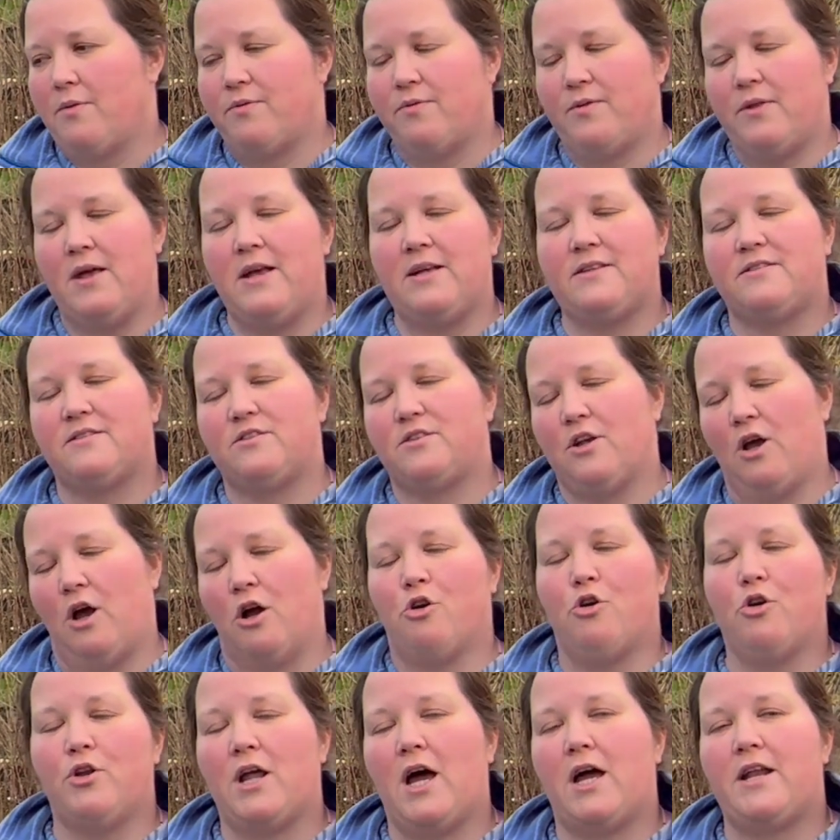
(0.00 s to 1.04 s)
It's a
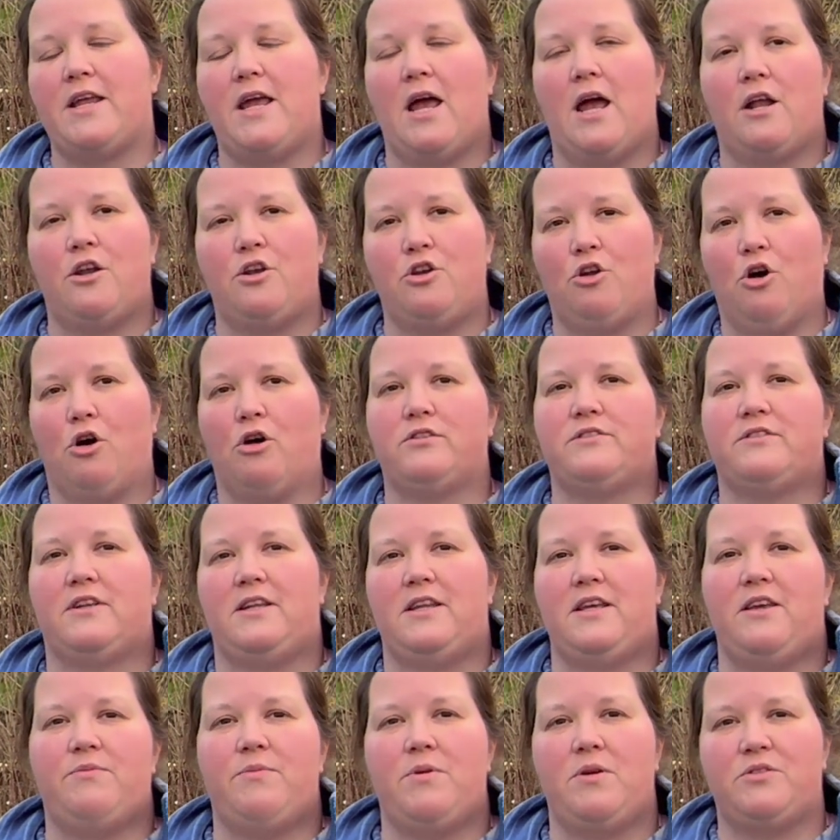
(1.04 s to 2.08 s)
good idea not to
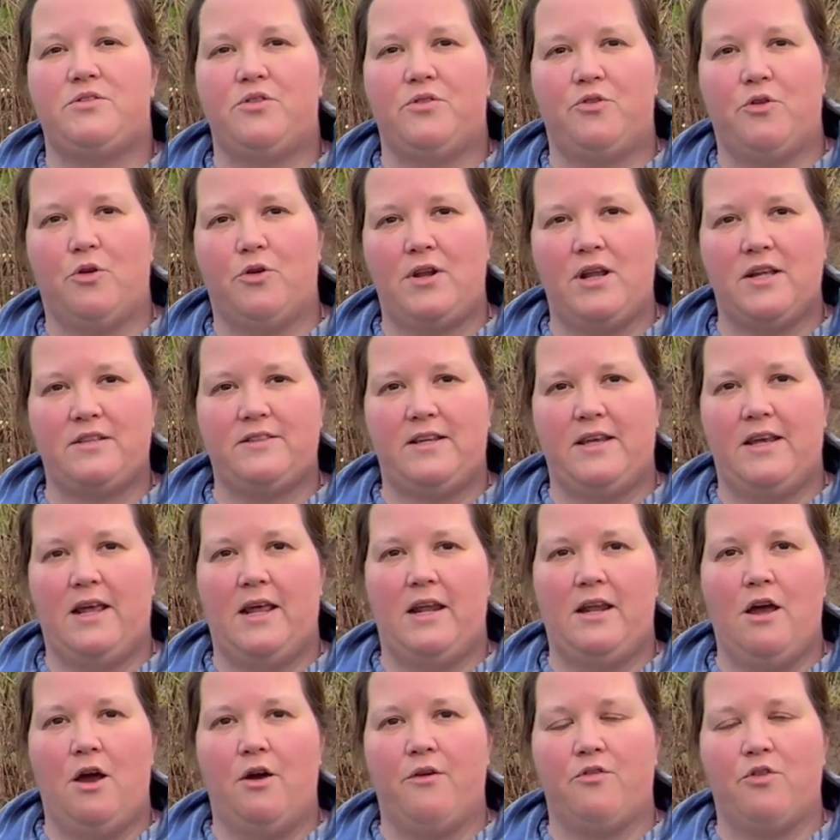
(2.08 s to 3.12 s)
leave most of your netting
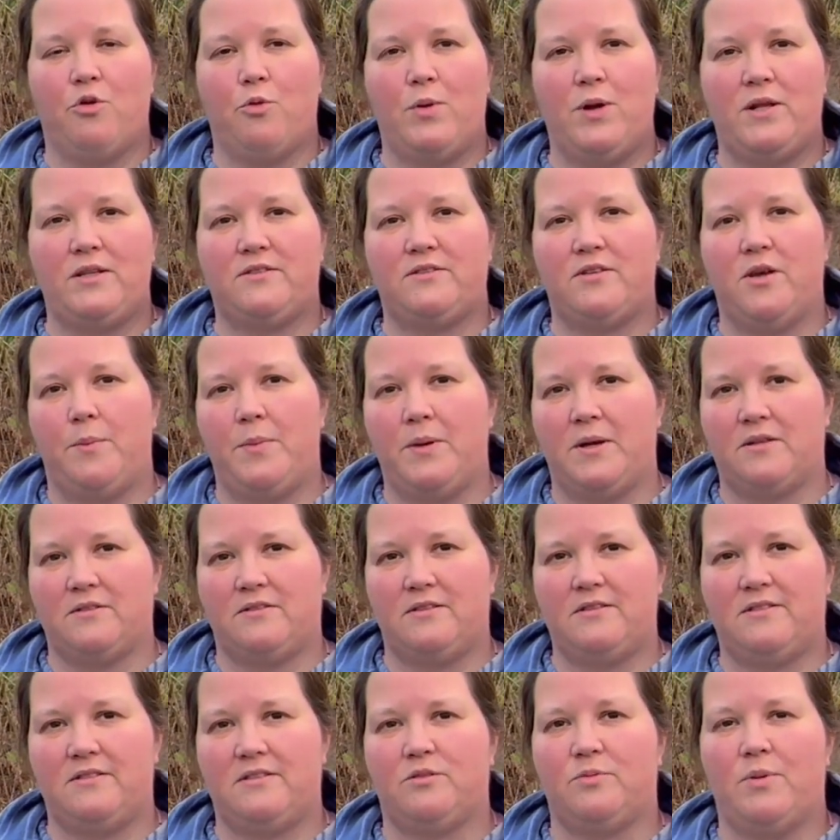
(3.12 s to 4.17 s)
in over the winter, because
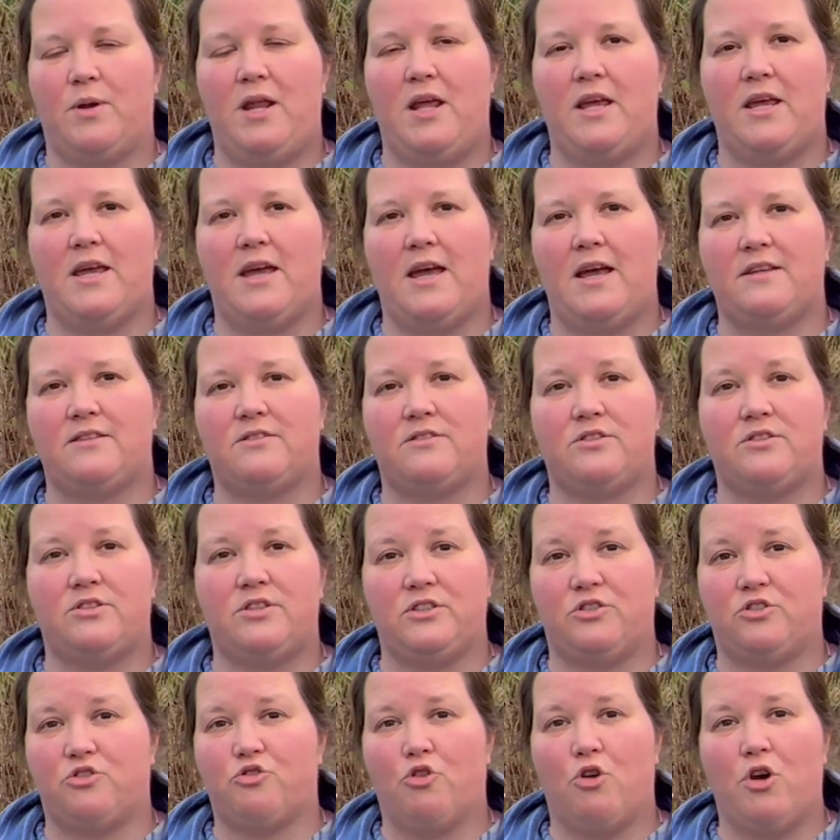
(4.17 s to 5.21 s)
this is when it gets
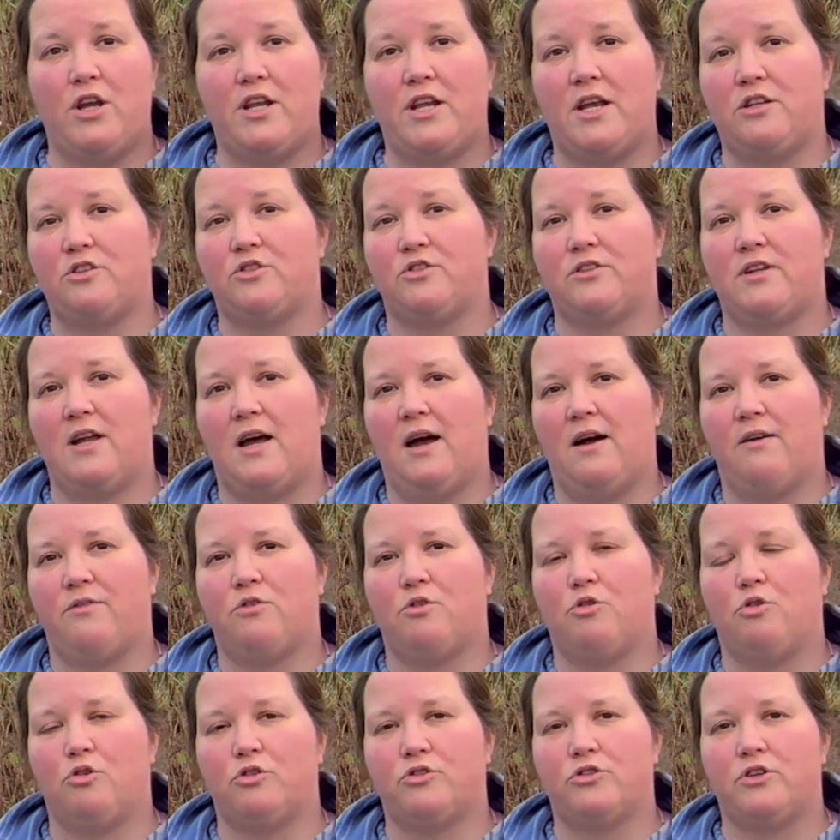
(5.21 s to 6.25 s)
destroyed and doesn't have
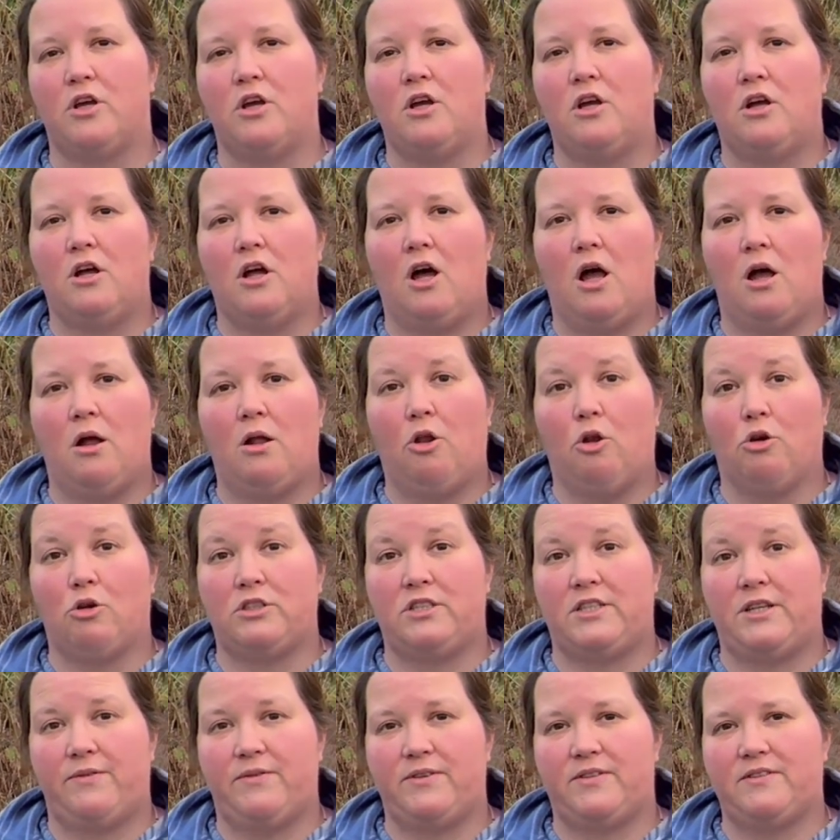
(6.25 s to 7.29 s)
good
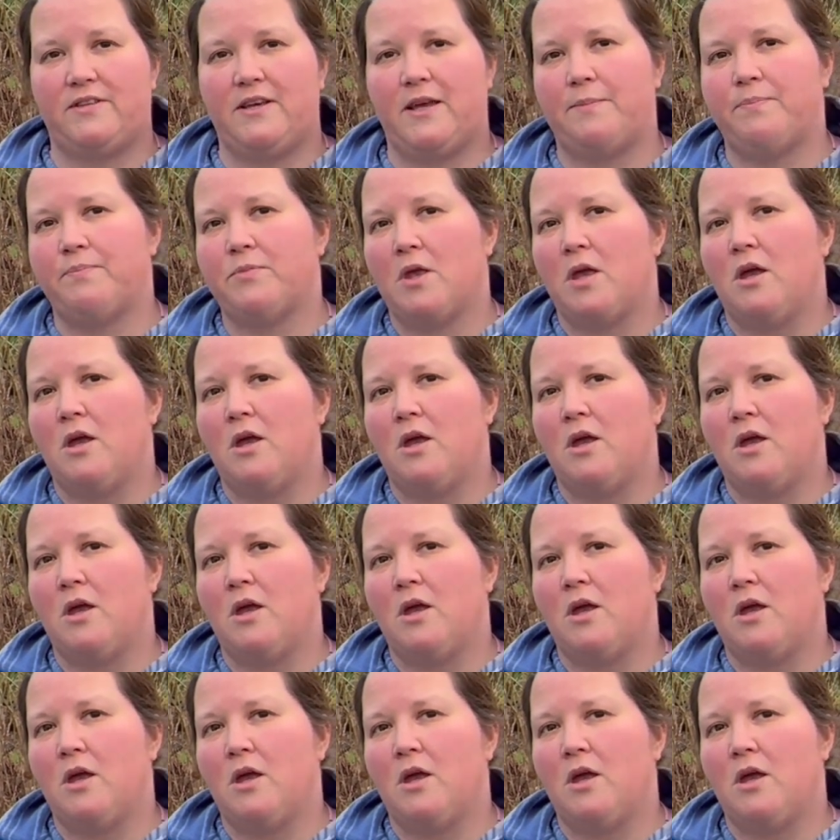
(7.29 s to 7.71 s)
longevity.